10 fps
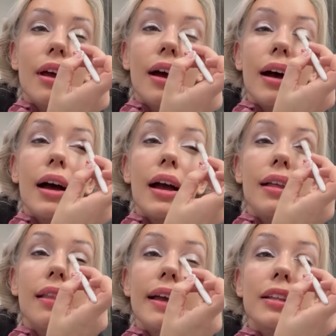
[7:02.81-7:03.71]
I
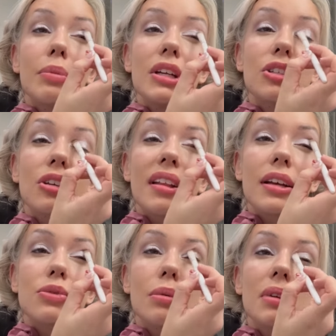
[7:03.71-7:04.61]
like the beach, I like
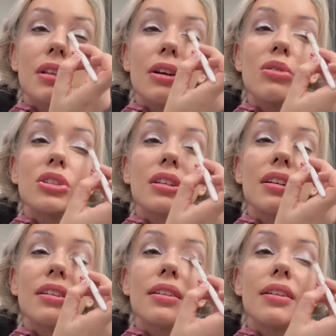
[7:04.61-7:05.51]
swimming in the
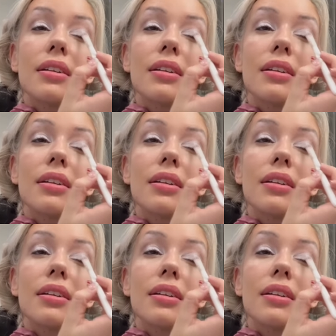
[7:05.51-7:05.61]
ocean.